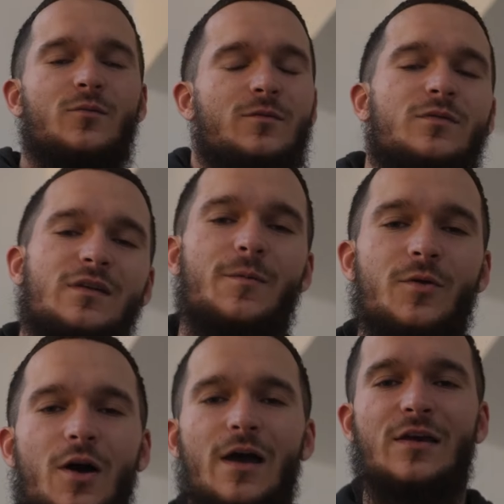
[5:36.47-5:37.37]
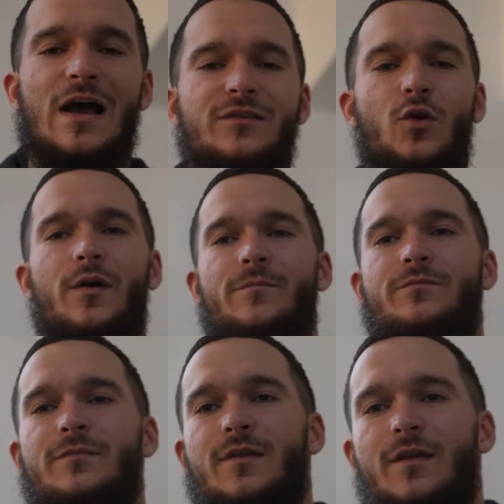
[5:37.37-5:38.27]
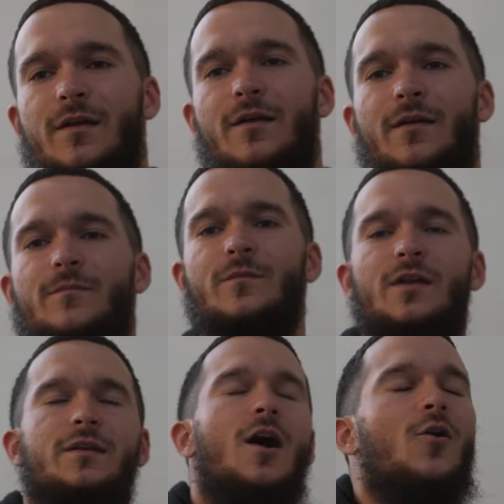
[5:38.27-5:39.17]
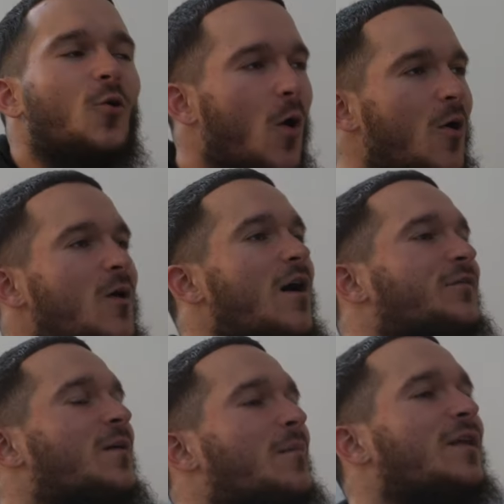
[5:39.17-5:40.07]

You never. What am I gonna ask you right now? Yo, quote of the